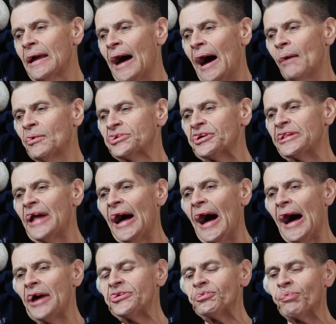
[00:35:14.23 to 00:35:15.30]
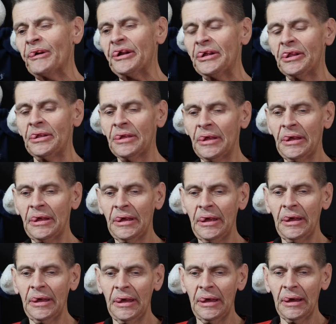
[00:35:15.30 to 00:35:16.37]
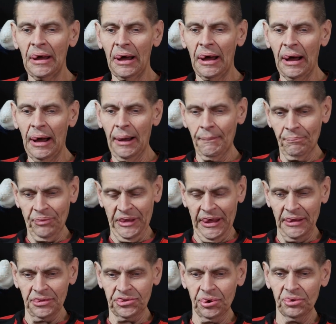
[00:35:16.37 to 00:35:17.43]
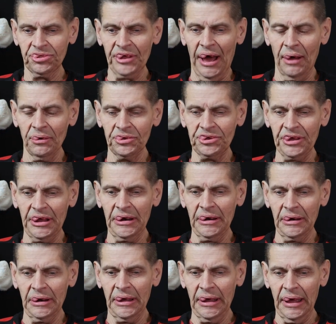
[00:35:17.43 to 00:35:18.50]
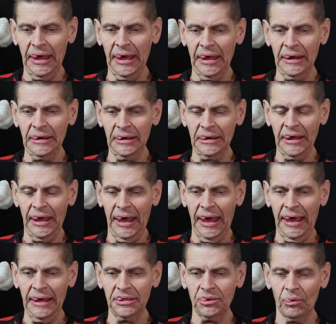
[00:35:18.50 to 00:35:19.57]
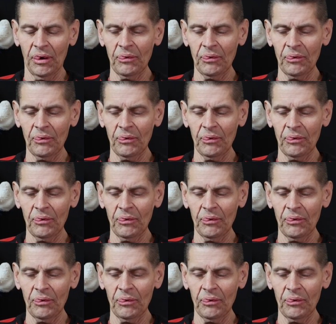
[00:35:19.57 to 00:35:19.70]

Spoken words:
I was in the hospital in 2008.